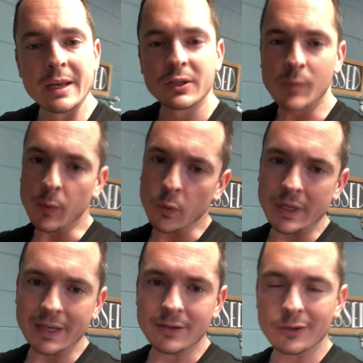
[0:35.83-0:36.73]
So maybe we
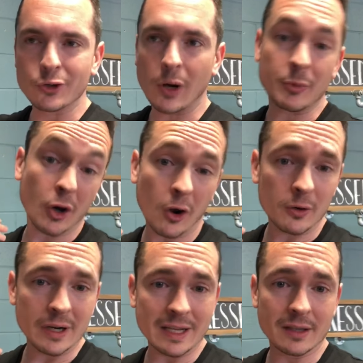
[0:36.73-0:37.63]
need to drop the
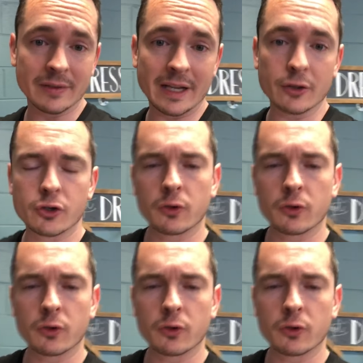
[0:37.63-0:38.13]
collar 1/8 of an inch,